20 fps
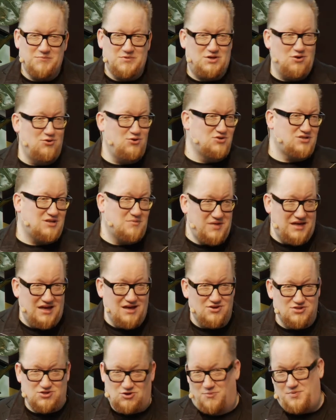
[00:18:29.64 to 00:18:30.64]
Go do something
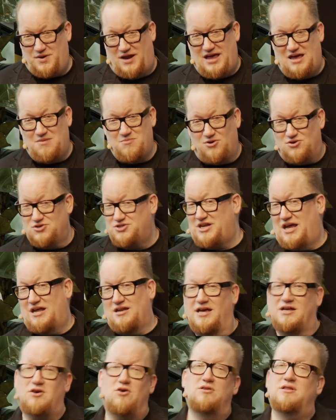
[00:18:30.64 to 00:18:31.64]
else. Go up at a hamburger stand.
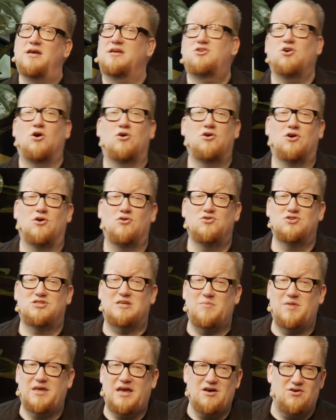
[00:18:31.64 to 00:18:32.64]
Like, go, like, go, go do
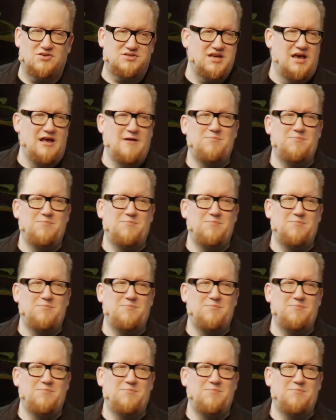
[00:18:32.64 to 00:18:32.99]
something else.